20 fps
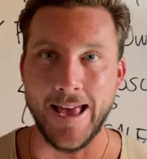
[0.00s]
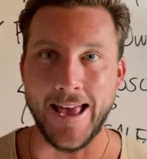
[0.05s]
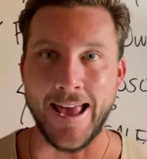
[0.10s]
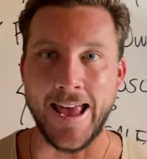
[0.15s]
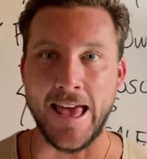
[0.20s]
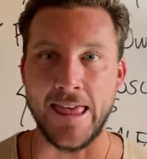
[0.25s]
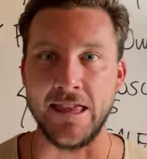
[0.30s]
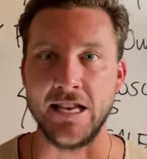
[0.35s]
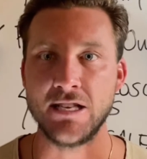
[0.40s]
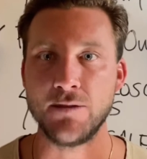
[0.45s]

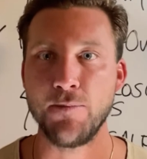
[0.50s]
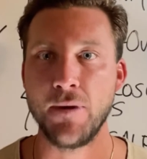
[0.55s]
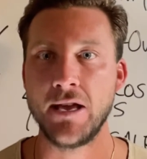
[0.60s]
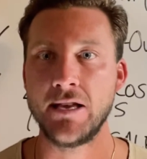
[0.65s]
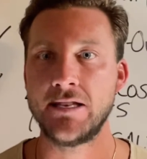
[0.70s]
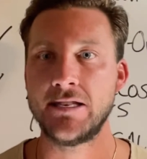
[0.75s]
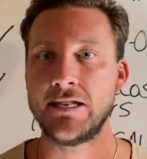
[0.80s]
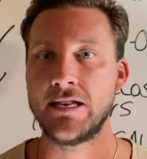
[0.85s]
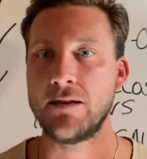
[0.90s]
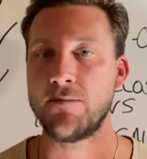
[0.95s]
And this may
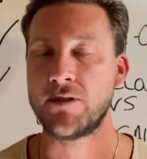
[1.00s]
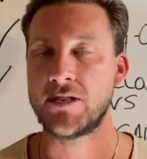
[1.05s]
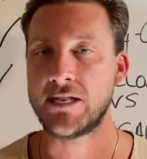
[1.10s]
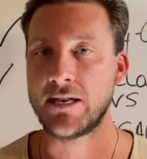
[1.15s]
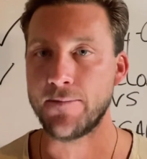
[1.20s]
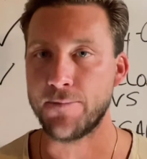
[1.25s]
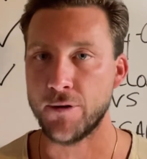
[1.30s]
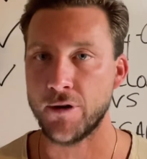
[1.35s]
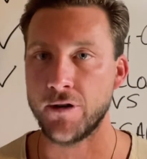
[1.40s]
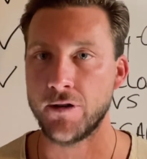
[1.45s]
seem
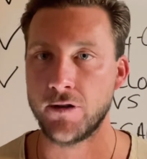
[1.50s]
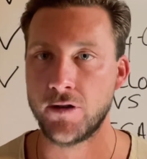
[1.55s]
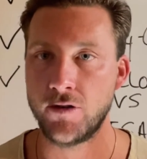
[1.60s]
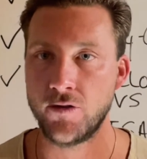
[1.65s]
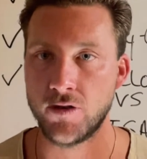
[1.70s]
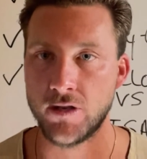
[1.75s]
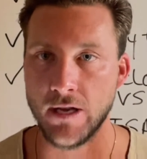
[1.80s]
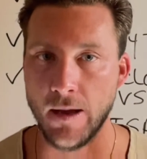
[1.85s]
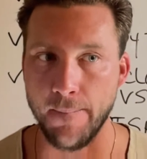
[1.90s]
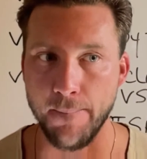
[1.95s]
simple
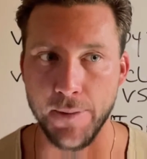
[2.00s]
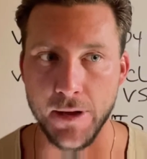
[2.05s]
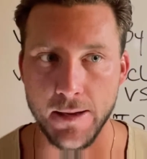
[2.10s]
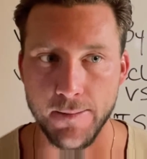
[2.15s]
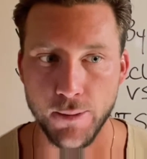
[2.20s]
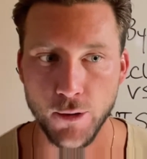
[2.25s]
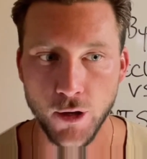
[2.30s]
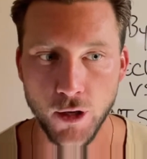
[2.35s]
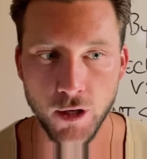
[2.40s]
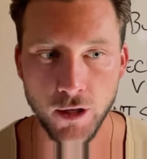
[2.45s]
to some
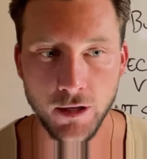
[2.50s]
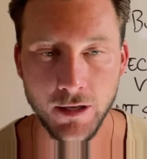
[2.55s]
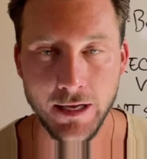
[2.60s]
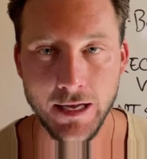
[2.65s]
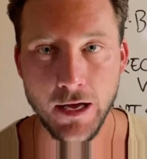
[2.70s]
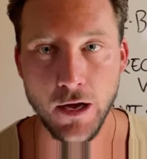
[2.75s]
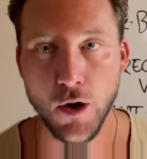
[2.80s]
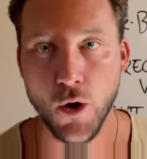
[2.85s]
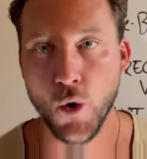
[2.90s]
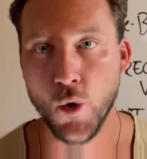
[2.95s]
people,
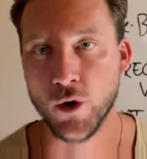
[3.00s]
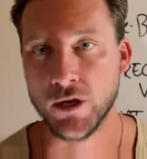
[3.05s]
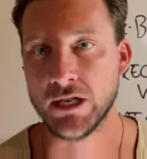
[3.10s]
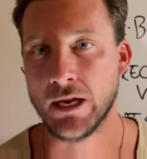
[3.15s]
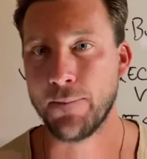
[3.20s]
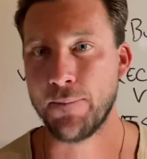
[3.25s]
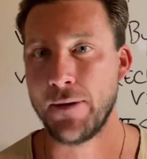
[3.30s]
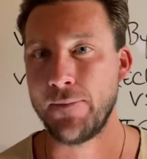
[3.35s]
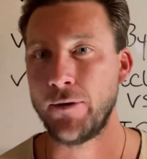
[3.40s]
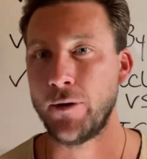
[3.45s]
or
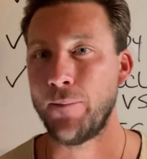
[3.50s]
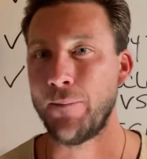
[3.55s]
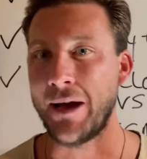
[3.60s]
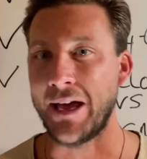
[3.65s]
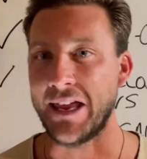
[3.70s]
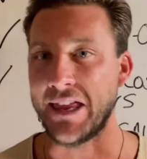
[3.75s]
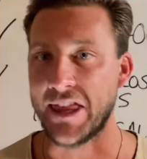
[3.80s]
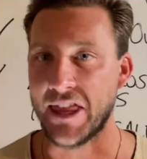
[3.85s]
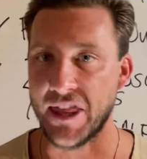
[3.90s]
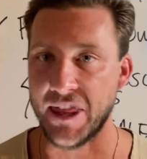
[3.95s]
some people
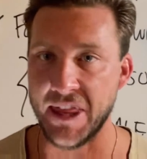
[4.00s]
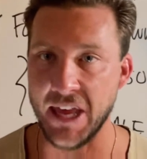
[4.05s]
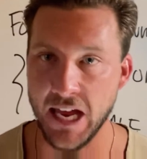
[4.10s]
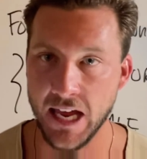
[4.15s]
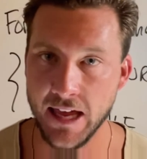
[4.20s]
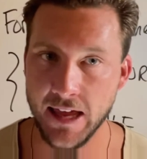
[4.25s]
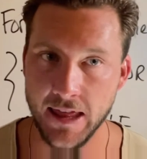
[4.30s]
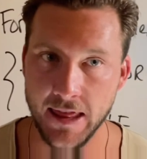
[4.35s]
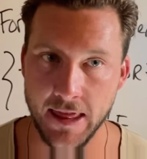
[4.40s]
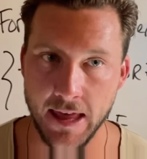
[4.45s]
might
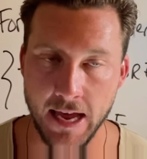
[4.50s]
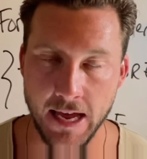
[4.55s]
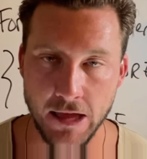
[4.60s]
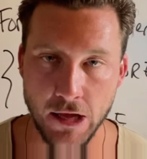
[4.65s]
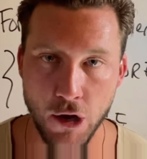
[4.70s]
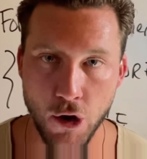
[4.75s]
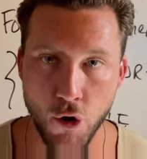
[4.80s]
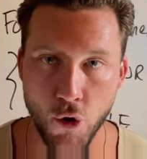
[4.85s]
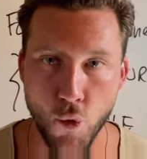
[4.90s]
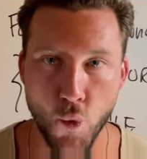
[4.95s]
think they
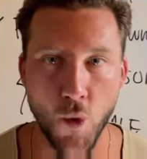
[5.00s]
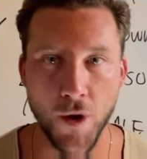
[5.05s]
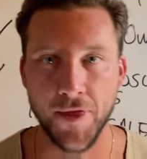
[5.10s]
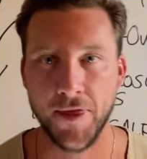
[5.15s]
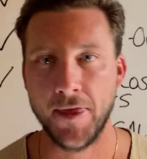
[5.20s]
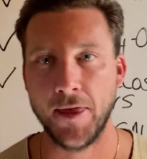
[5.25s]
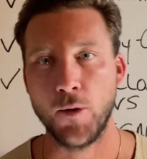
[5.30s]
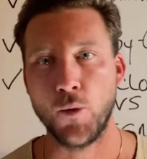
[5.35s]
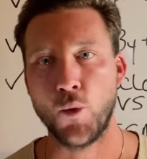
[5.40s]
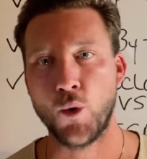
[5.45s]
know
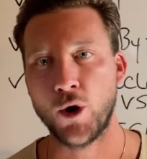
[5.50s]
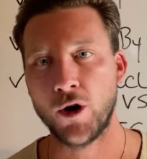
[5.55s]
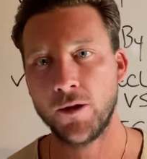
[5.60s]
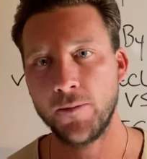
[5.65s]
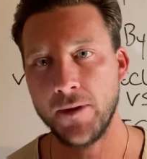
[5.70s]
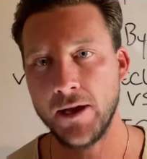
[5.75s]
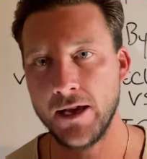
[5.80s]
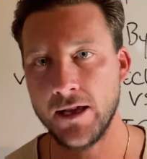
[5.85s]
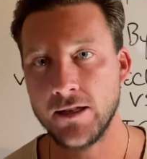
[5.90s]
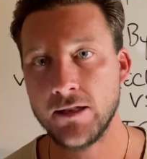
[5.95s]
what the word
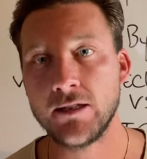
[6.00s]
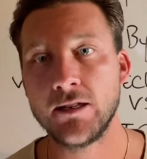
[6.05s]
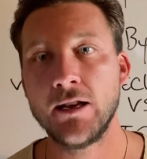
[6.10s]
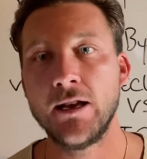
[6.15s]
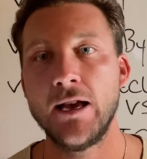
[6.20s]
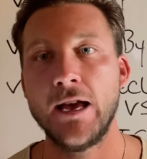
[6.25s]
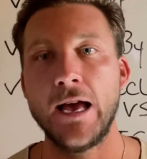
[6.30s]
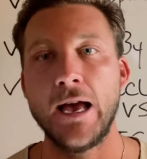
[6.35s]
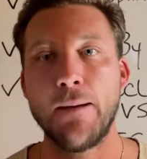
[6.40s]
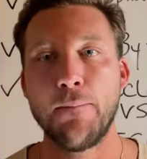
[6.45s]
means,
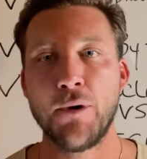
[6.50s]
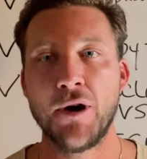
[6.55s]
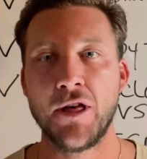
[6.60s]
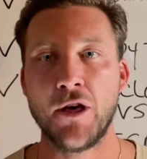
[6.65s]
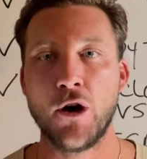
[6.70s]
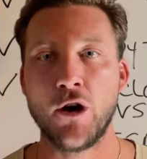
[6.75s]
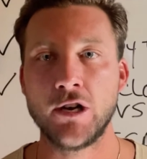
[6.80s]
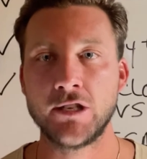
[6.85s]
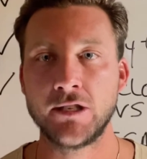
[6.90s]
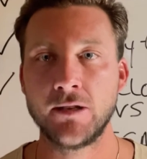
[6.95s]
but
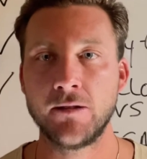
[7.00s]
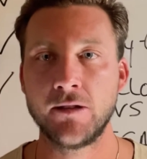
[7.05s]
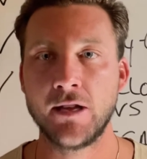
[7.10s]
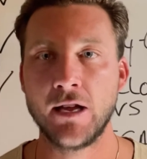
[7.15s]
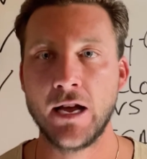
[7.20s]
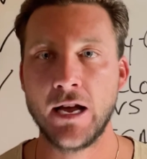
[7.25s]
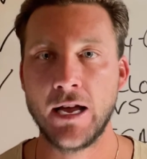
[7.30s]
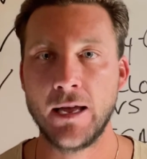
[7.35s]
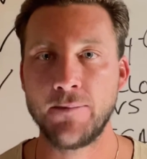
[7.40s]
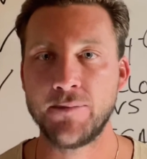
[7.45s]

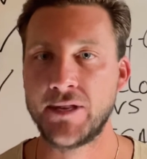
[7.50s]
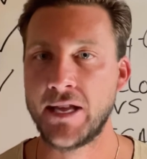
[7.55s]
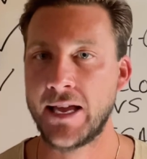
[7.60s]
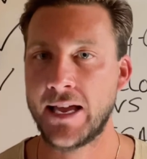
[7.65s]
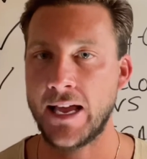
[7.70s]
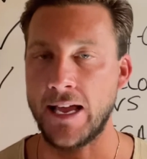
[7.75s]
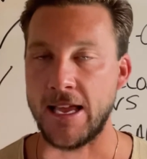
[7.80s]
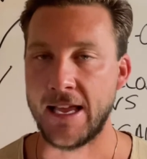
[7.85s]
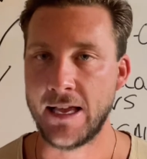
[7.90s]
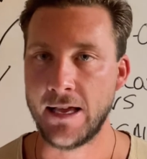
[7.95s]
oftentimes they
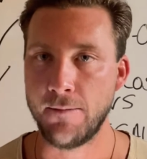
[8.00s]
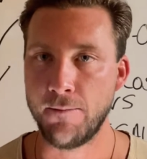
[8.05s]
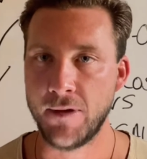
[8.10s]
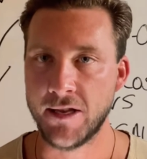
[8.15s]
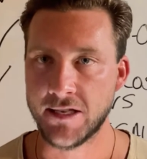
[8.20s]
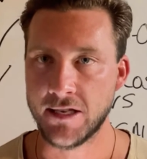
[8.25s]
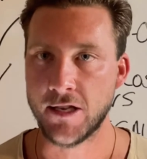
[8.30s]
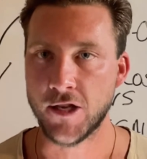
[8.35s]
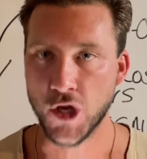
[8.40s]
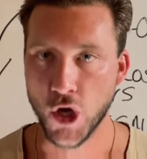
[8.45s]
get
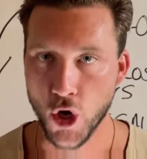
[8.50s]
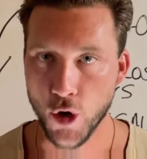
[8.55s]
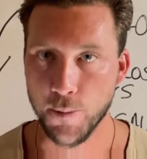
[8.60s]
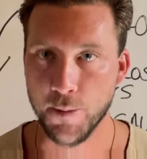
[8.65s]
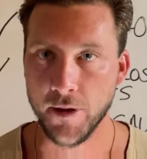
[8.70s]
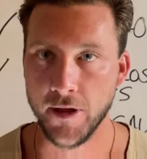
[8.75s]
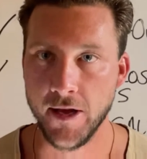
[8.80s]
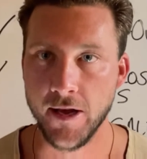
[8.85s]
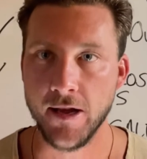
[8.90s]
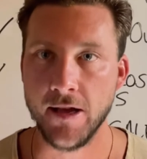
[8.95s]

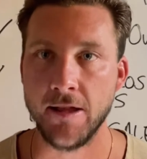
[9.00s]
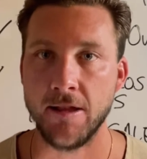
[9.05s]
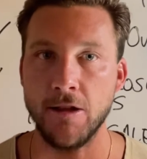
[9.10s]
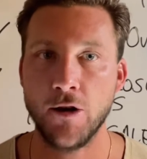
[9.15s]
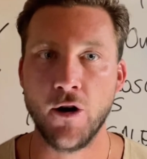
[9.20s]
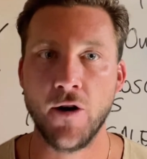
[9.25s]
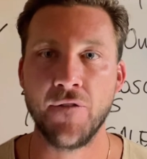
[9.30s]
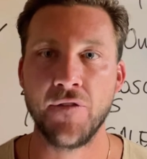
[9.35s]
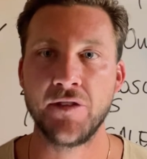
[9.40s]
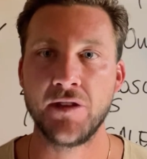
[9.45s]
misinterpreted and
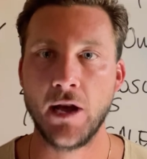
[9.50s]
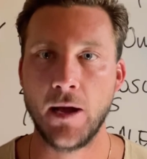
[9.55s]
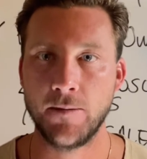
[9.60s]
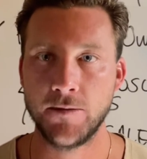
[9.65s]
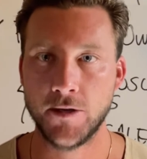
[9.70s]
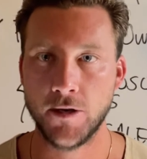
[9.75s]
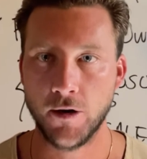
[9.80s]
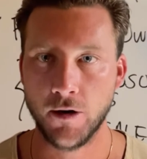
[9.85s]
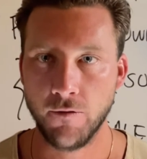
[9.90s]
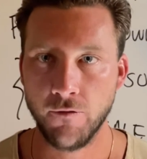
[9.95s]

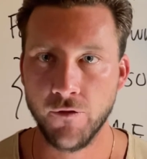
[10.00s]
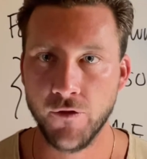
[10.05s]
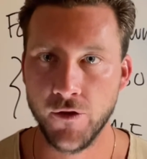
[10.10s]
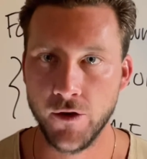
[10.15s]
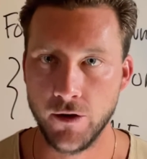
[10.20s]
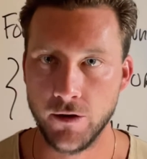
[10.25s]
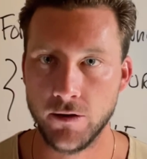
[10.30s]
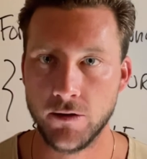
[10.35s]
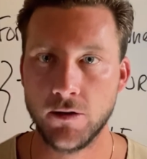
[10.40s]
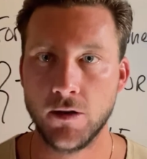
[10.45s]
oftentimes they're
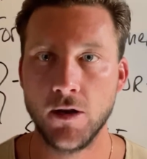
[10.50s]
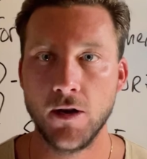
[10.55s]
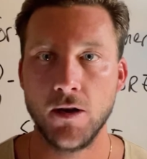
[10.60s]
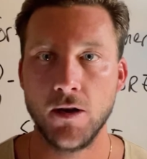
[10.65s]
confused.